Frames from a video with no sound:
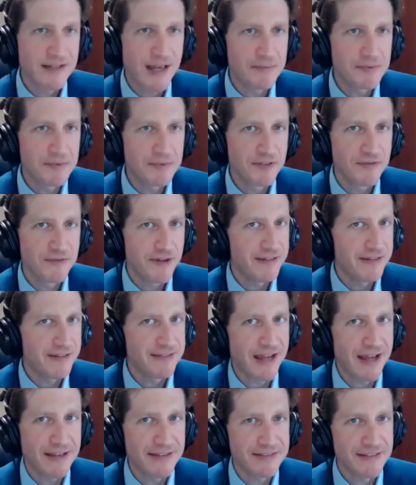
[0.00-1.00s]
absolutely
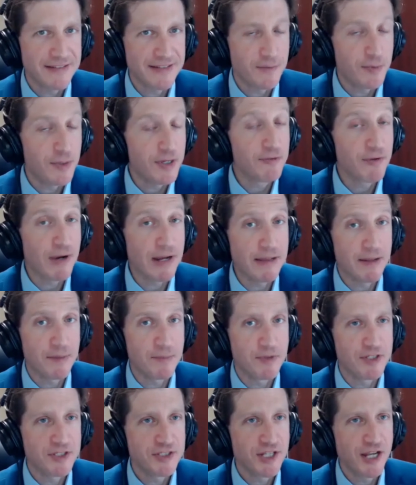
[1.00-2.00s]
fantastic. We greatly
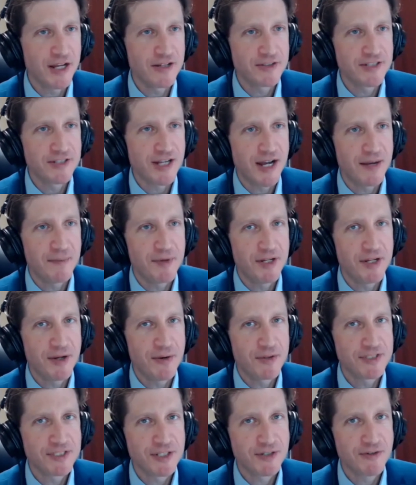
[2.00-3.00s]
appreciate your time. We know
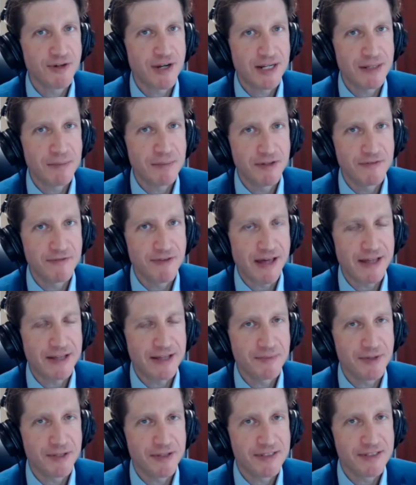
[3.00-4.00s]
it's incredibly
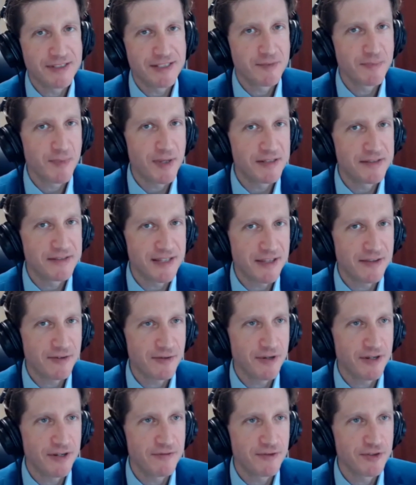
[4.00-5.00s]
valuable. This has been Seth
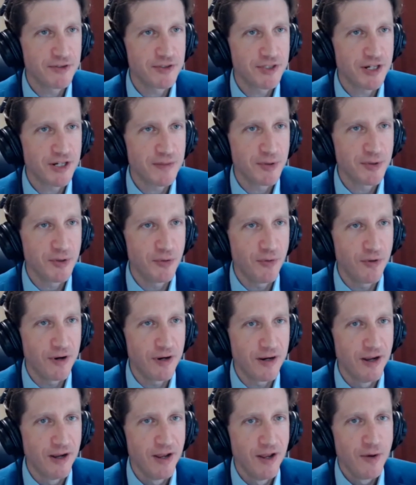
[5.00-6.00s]
Greene for
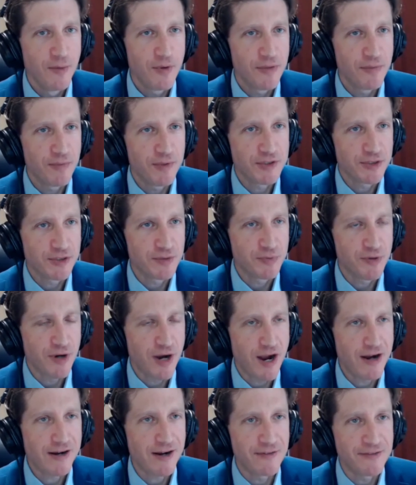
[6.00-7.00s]
Sharkpreneur with Richard
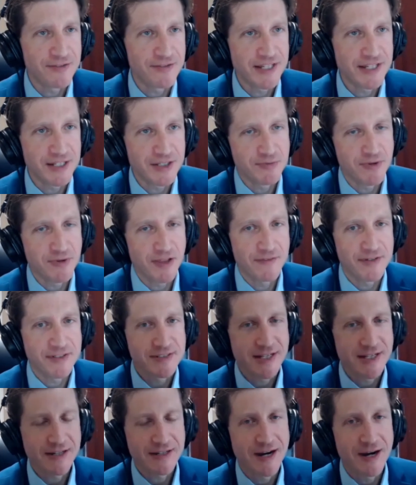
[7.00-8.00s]
Brock of
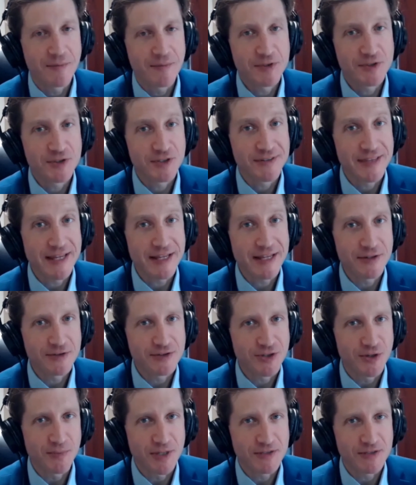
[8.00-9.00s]
salesrelevance.com. Richard, thank you
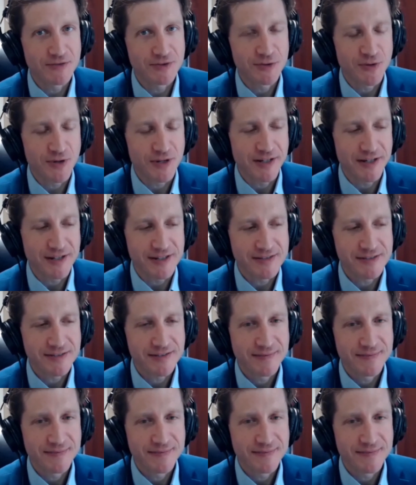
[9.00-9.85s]
so much for joining us.